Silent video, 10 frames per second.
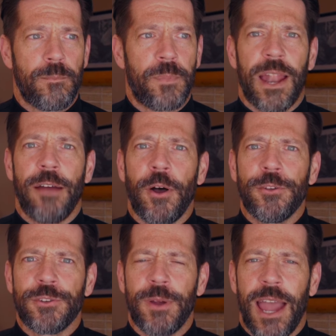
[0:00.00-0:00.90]
But I've
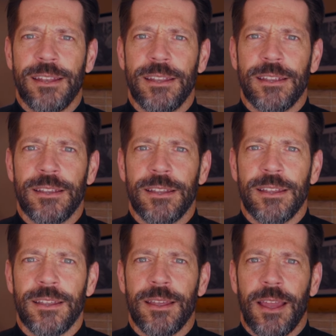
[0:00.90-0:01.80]
also had,
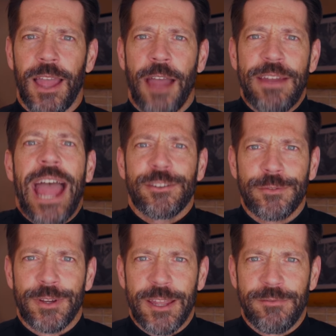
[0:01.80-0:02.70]
I've asked
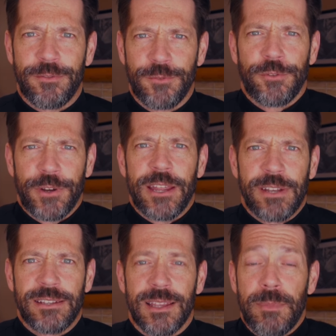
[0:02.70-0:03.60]
for
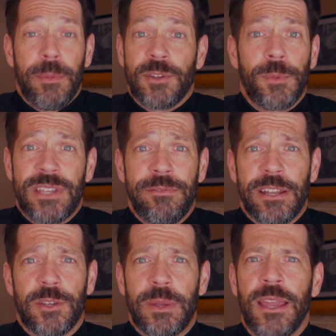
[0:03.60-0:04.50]
forgiveness, and maybe someone's given
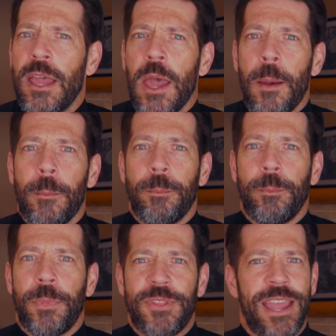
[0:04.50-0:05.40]
it to me,
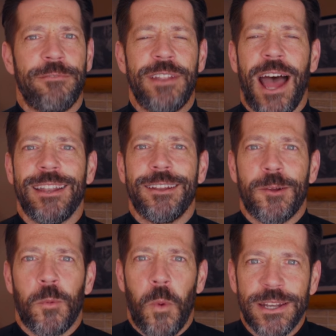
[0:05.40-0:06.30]
but they have not
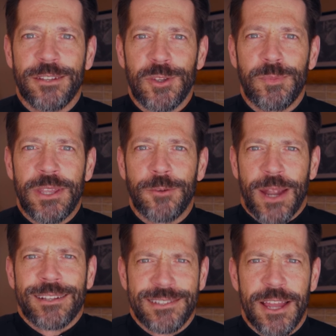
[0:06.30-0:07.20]
wanted to be
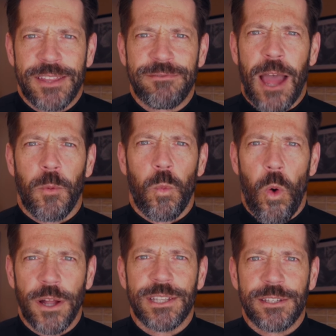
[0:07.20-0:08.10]
reconciled. They've not
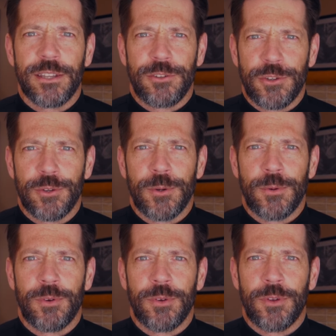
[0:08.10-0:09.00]
wanted
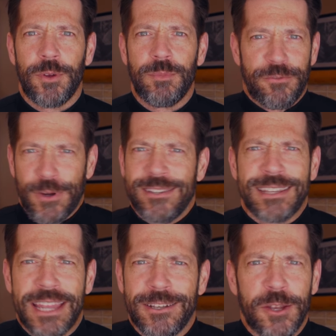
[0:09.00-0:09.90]
to be friends
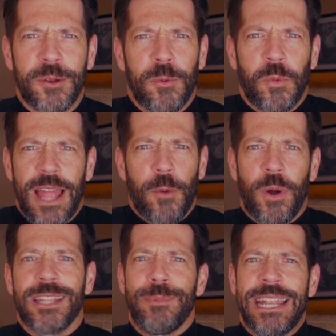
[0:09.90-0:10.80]
again. They've not
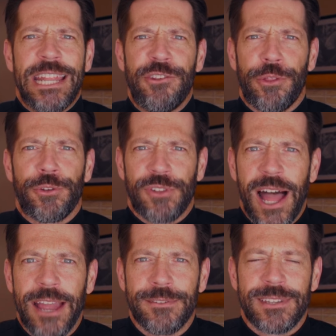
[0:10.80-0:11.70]
wanted to be in each other's
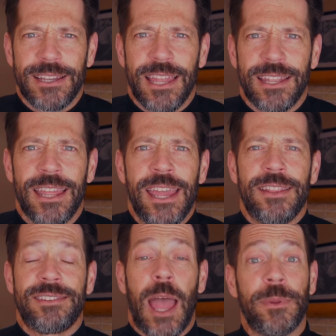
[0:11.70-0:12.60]
lives again.
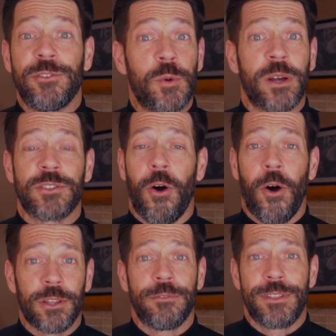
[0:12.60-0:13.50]
This happens to us
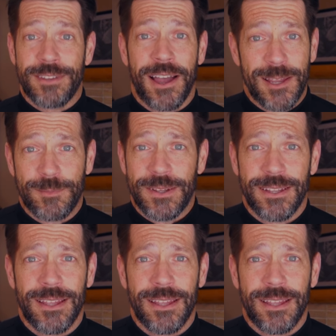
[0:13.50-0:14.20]
all of the time,